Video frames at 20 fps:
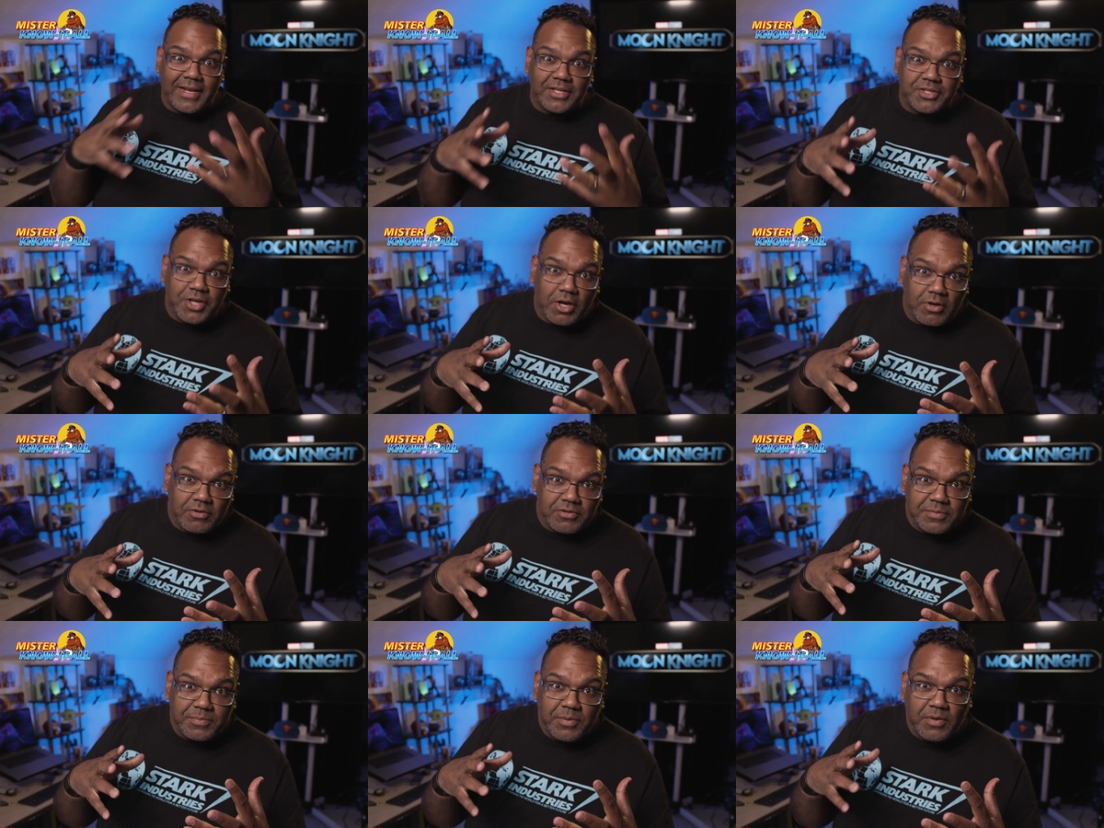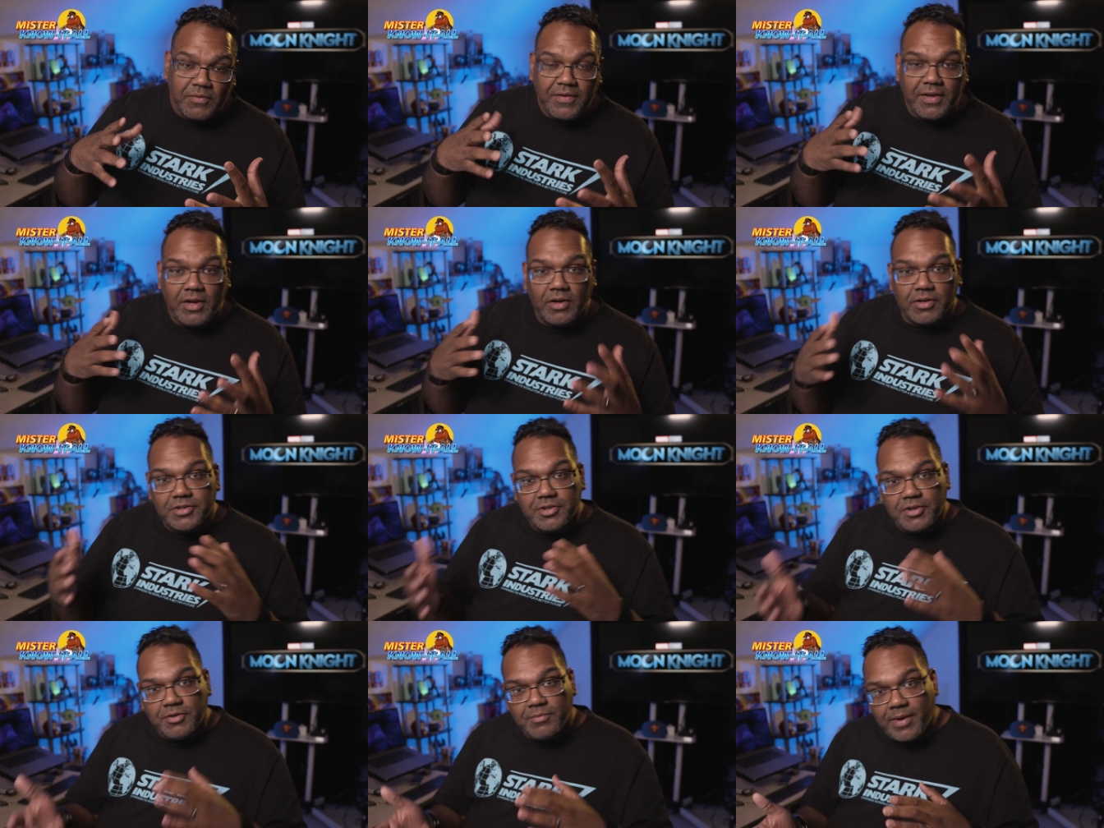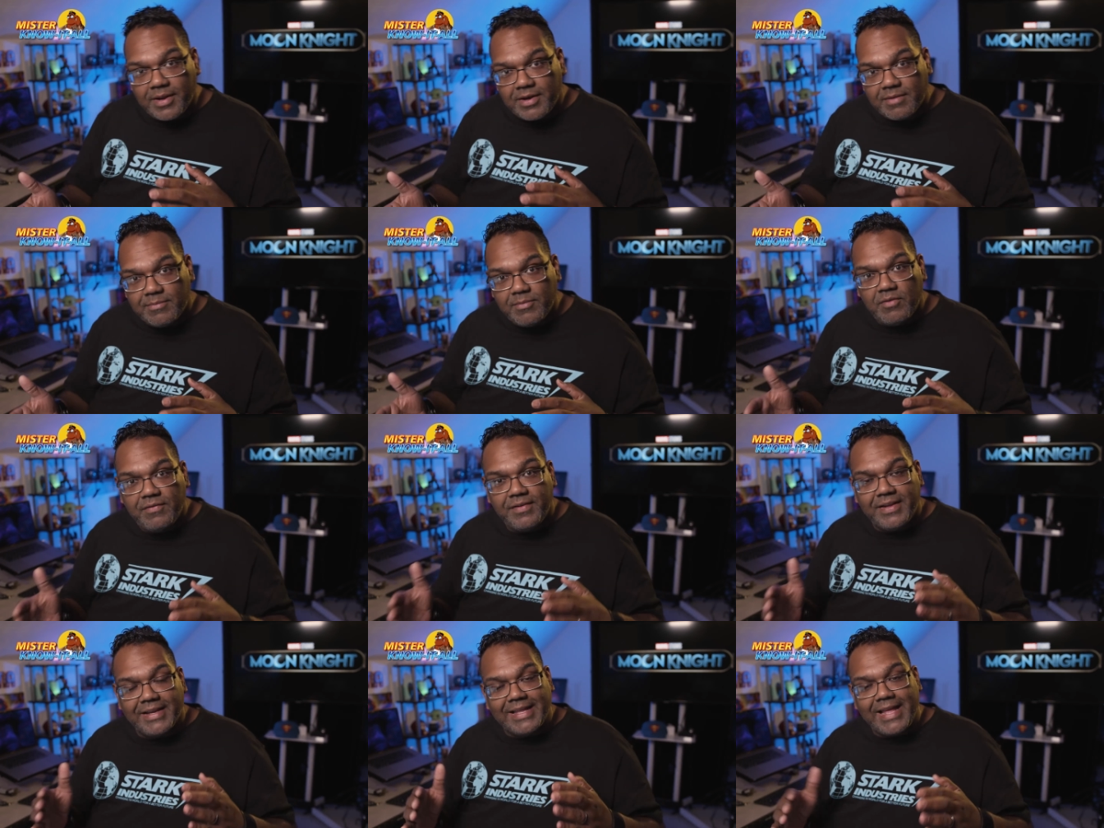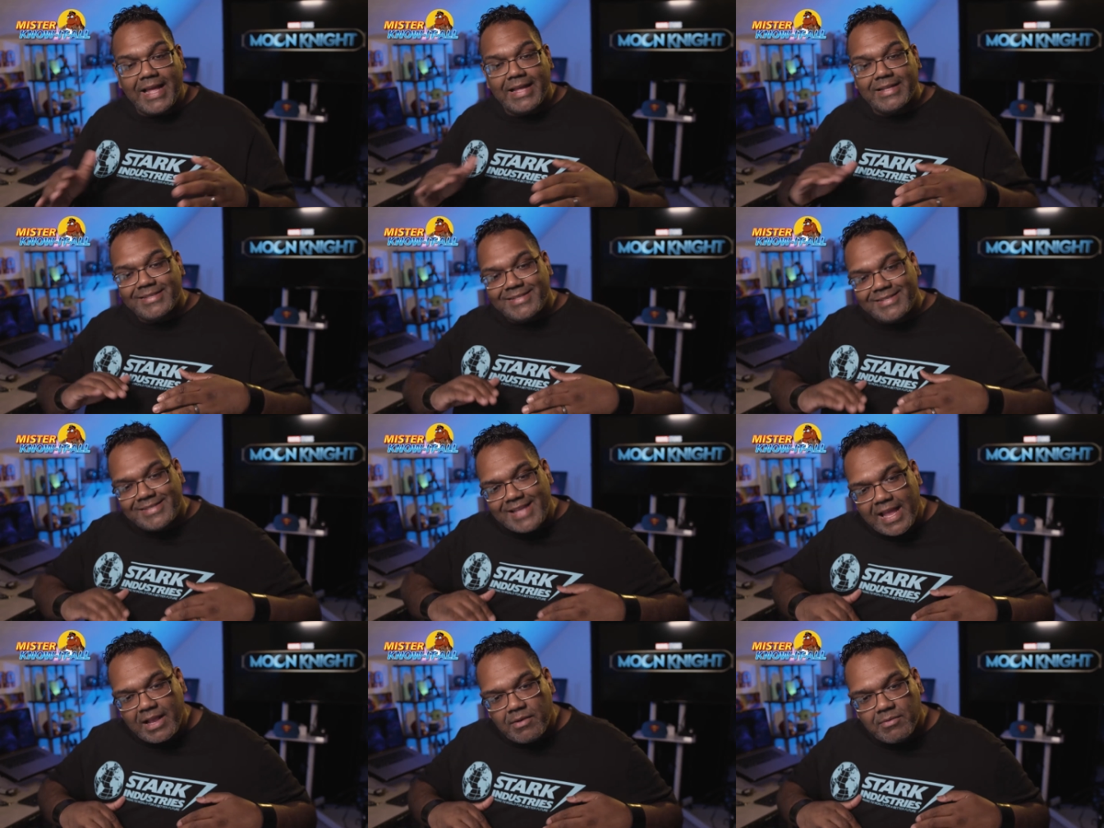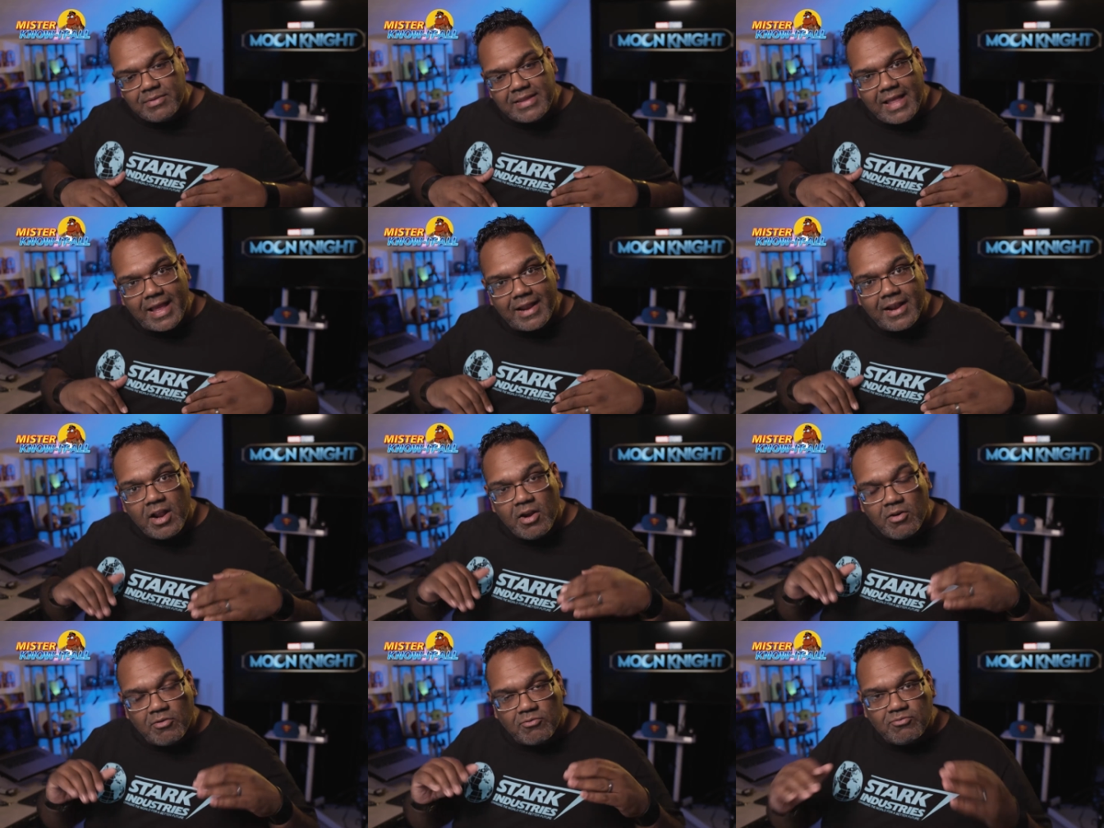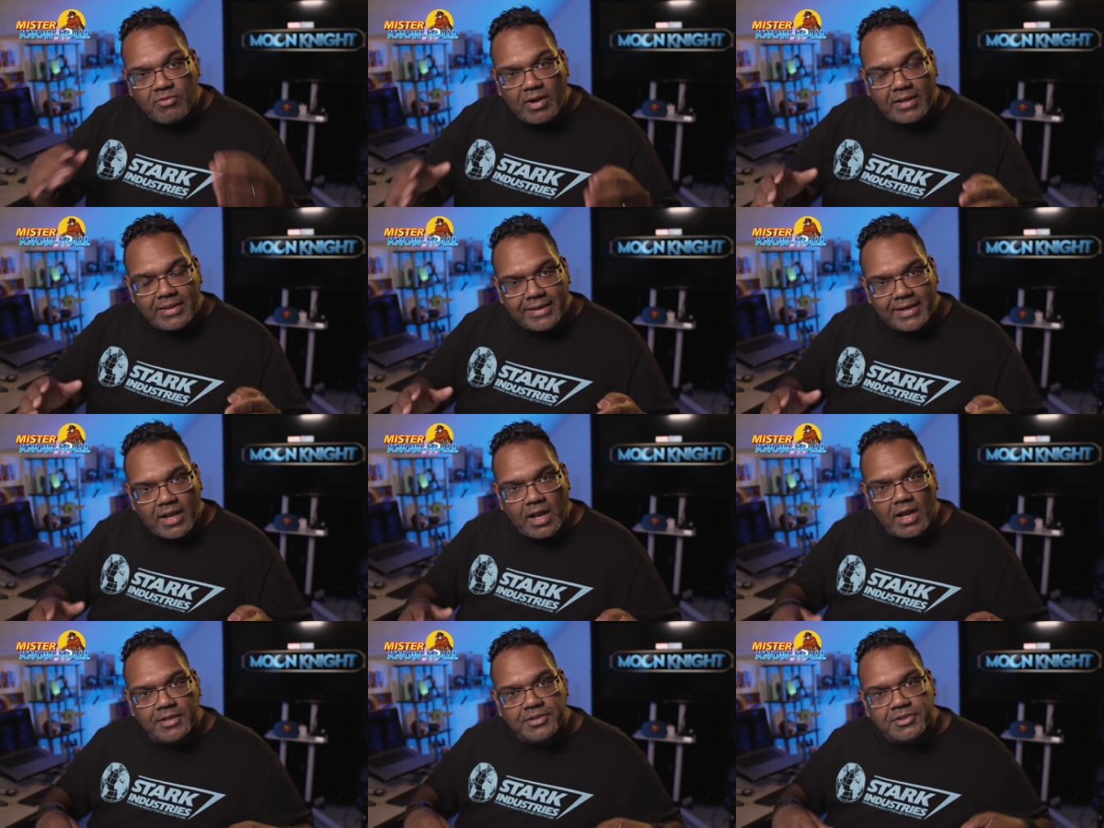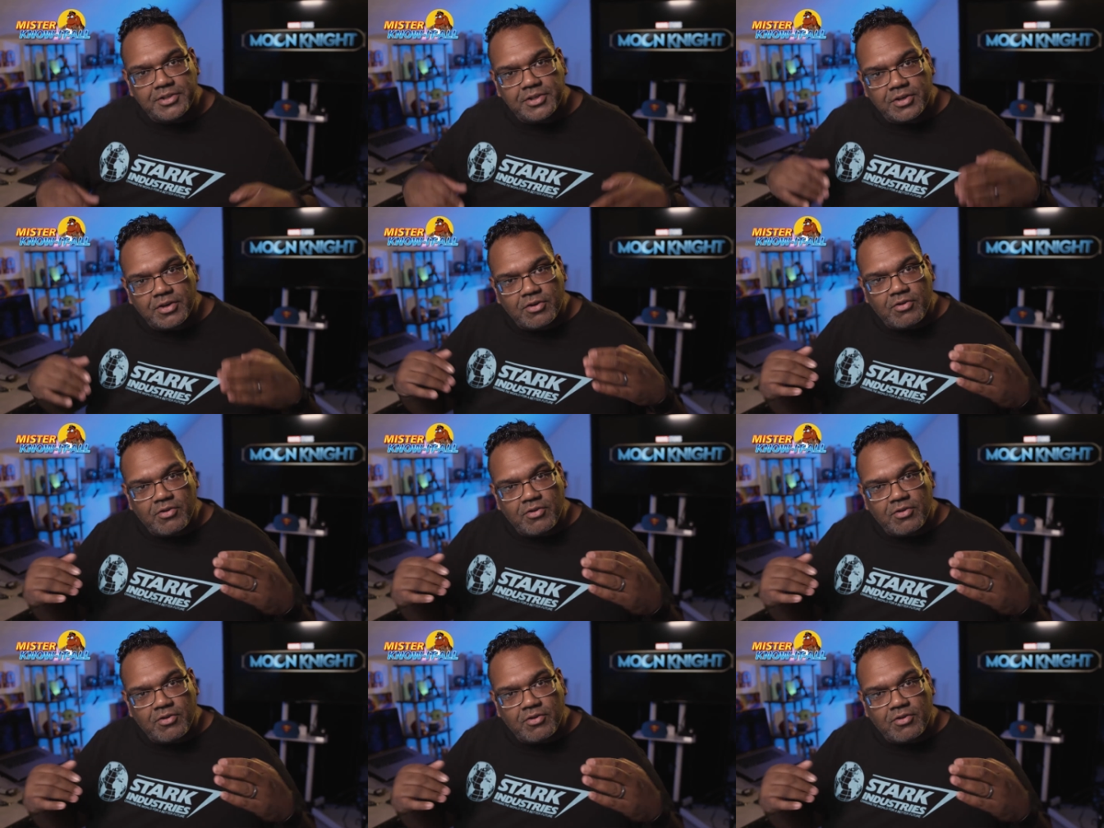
Jones movie or Tomb Raider movie. Again, staying with that relic hunter,